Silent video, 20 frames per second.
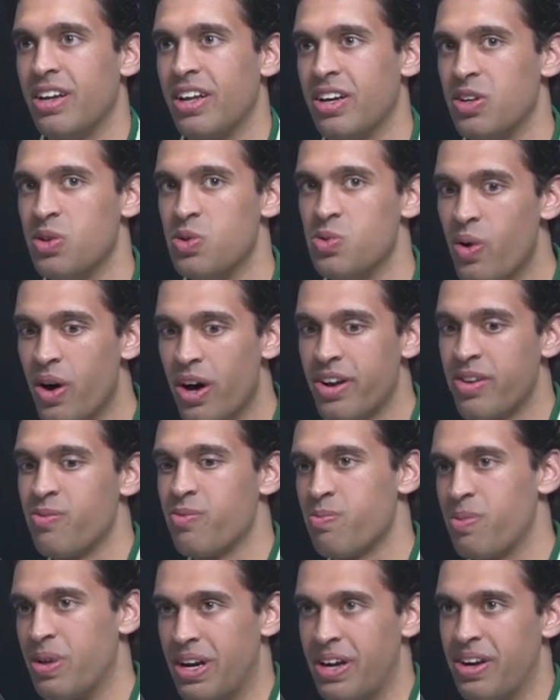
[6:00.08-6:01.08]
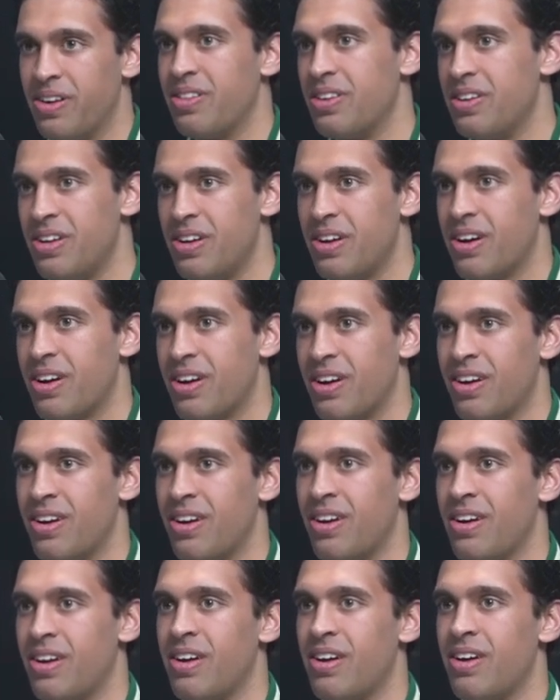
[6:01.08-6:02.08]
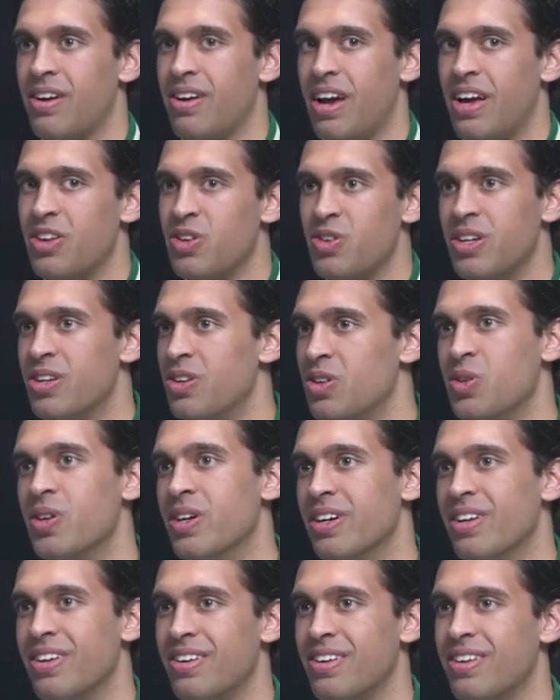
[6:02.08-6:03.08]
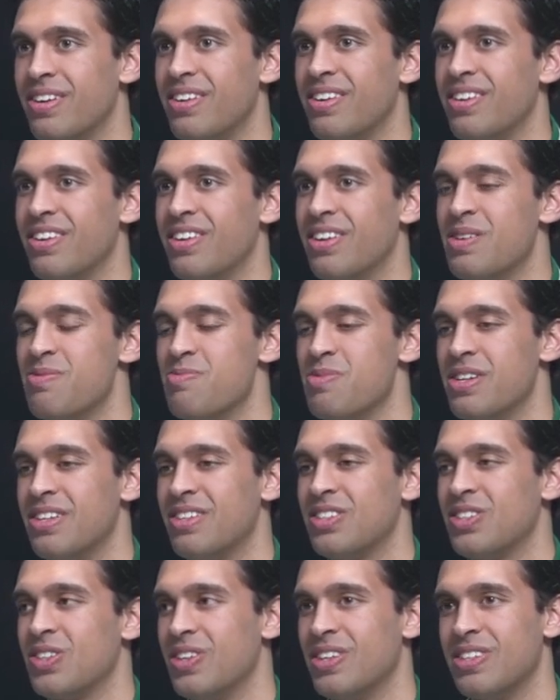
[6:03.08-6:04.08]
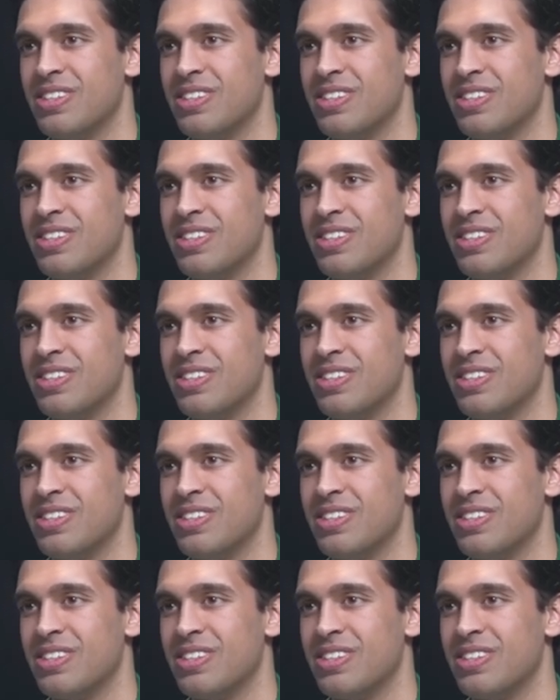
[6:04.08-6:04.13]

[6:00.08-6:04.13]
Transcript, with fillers: Like yep. you won Player of the Year, and you didn't do it. Dude, yep. You know what I mean? You don't so gotta